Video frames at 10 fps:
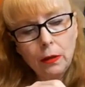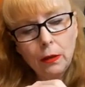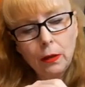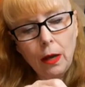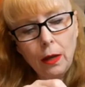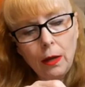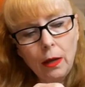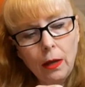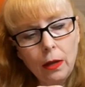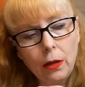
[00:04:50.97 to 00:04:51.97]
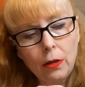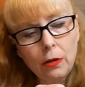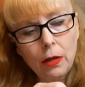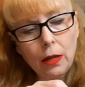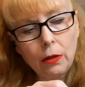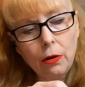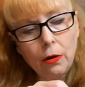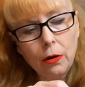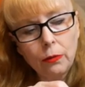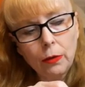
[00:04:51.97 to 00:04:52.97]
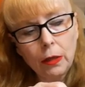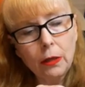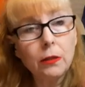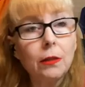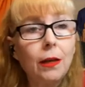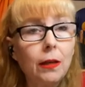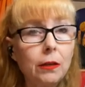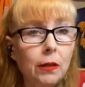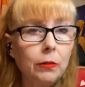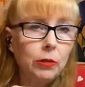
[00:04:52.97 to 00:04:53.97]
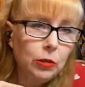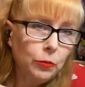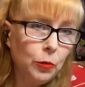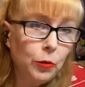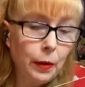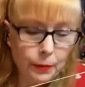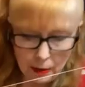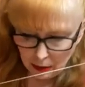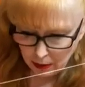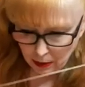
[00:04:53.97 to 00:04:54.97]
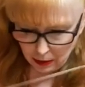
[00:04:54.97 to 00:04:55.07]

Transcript: I had to learn that the hard way because a lot of times I just pull my beads out